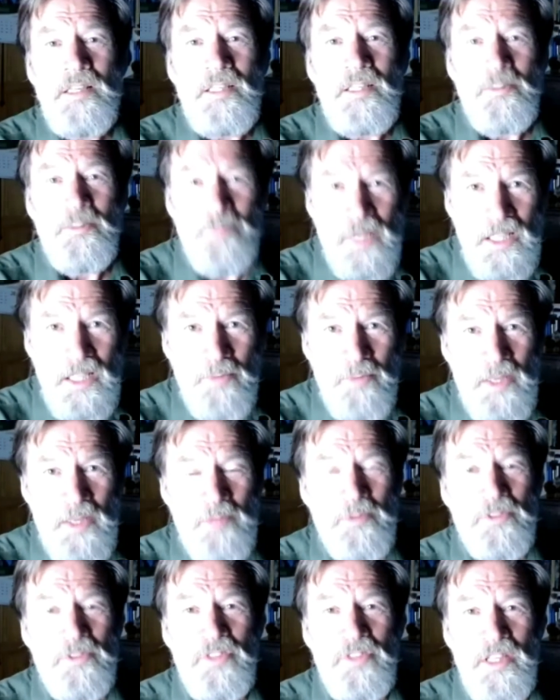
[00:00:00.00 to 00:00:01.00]
And many
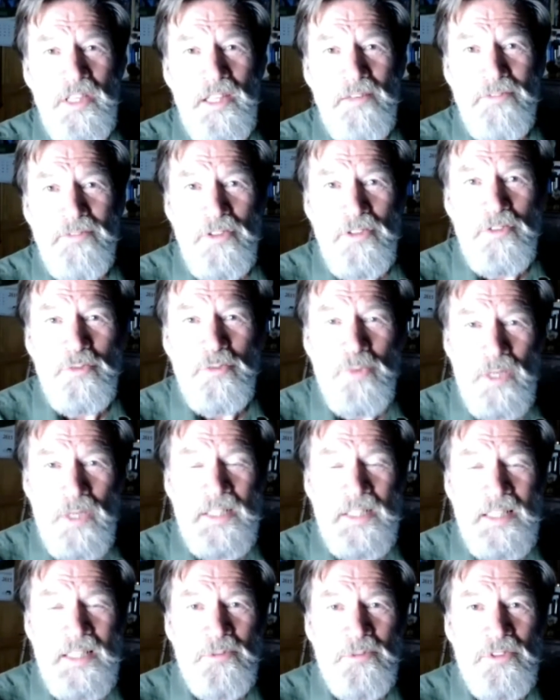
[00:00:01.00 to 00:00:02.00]
people see their first
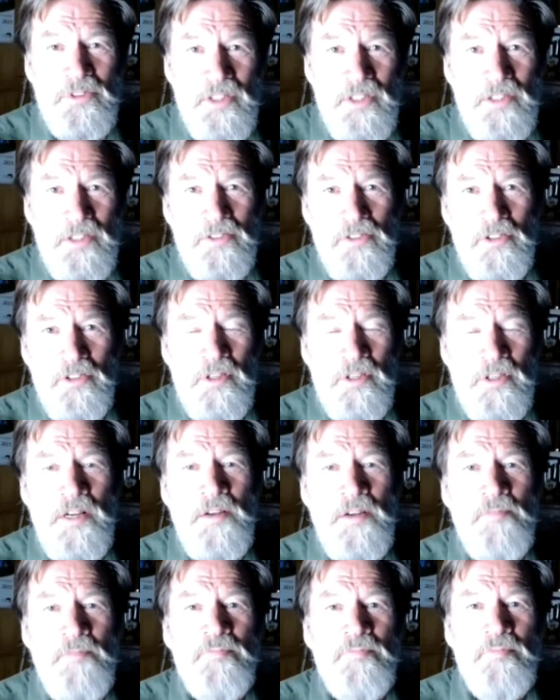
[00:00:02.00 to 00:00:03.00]
wild animals in a zoo.
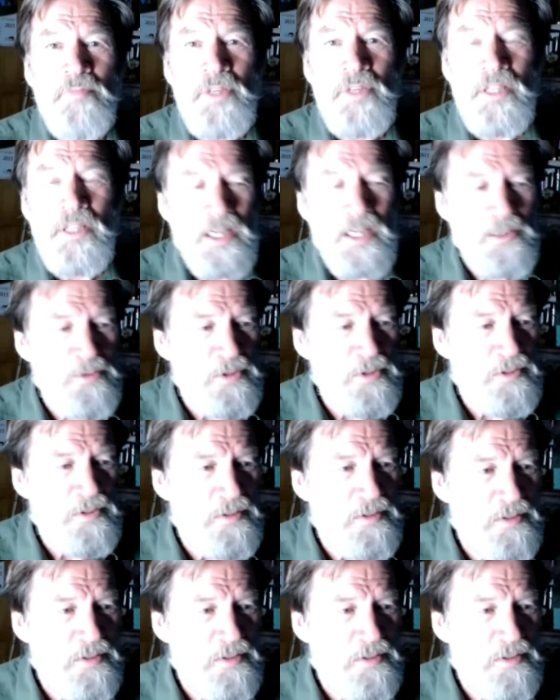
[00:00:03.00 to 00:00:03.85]
But I would